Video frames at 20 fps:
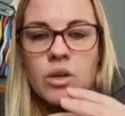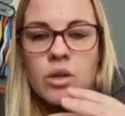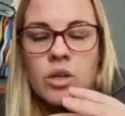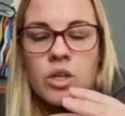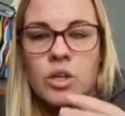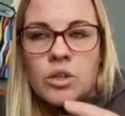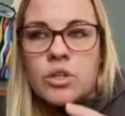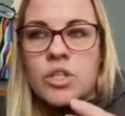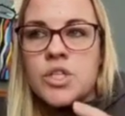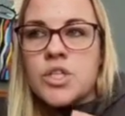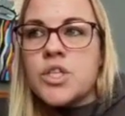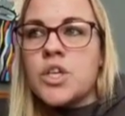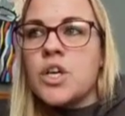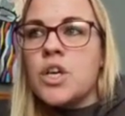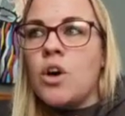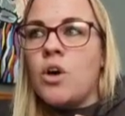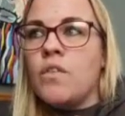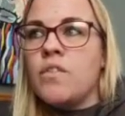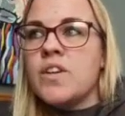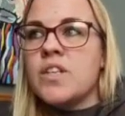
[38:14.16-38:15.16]

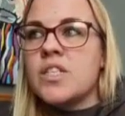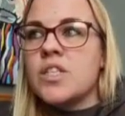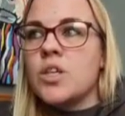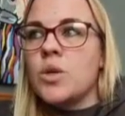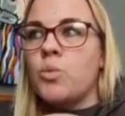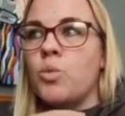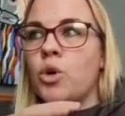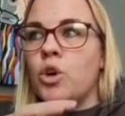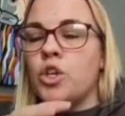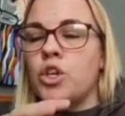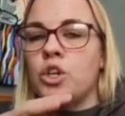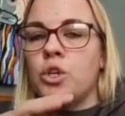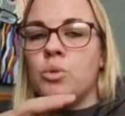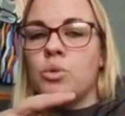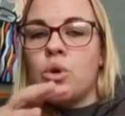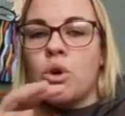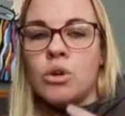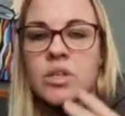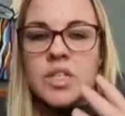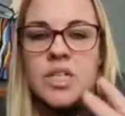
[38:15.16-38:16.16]
obviously what
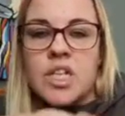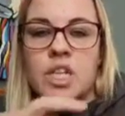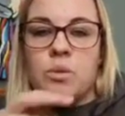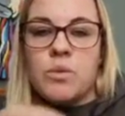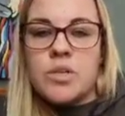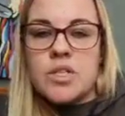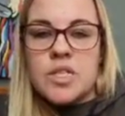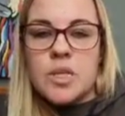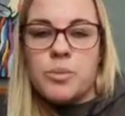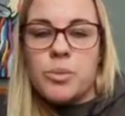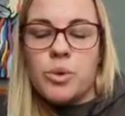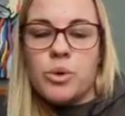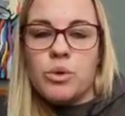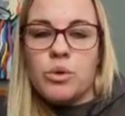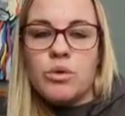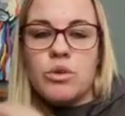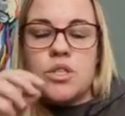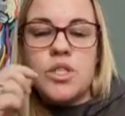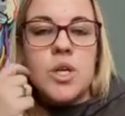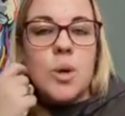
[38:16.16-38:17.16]
you continuously
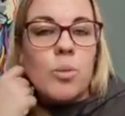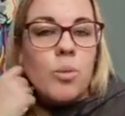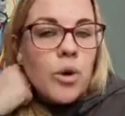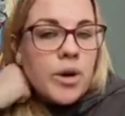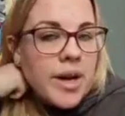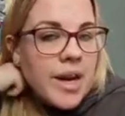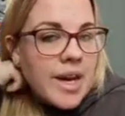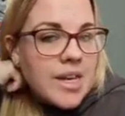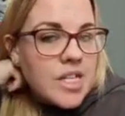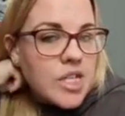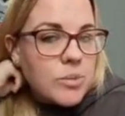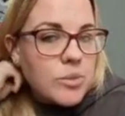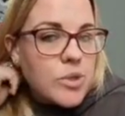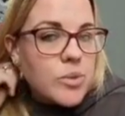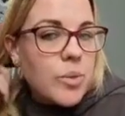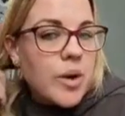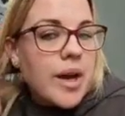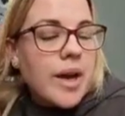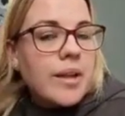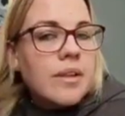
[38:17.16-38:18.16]
post. And what I do
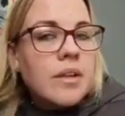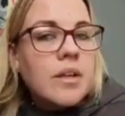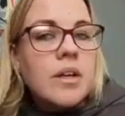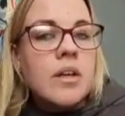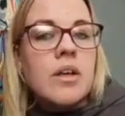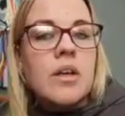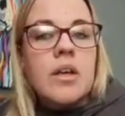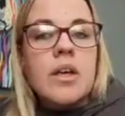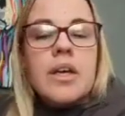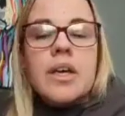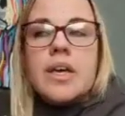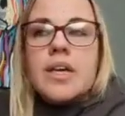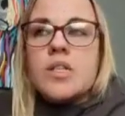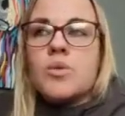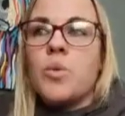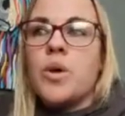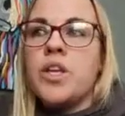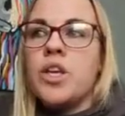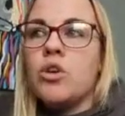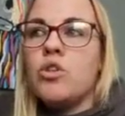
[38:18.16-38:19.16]
as well
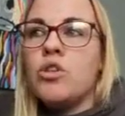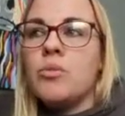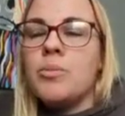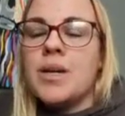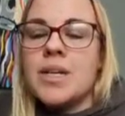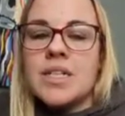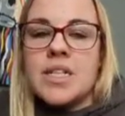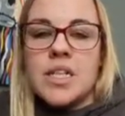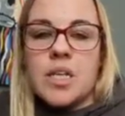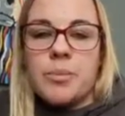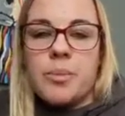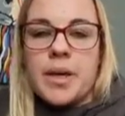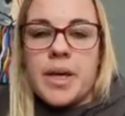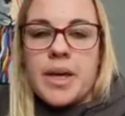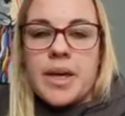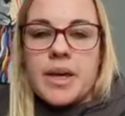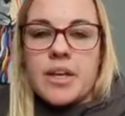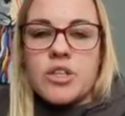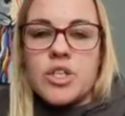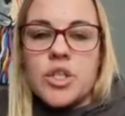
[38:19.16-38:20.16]
is, when you go back to your
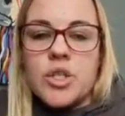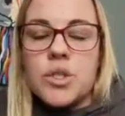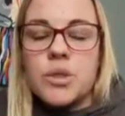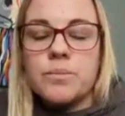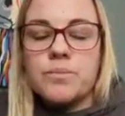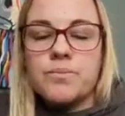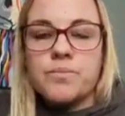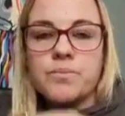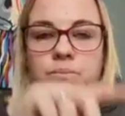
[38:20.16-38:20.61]
page,